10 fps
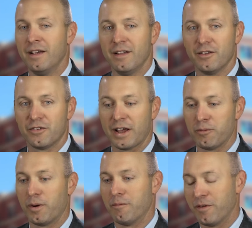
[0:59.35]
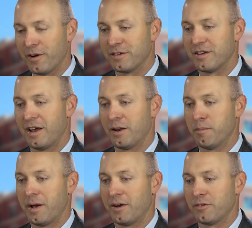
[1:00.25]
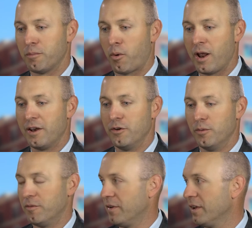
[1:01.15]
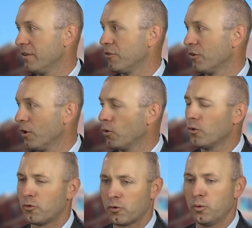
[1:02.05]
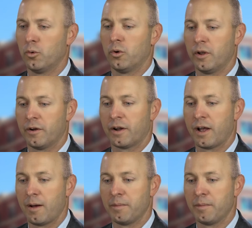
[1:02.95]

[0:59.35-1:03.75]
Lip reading: The second one I'm very excited about. It's a brand new event. There's a local school here in Cobb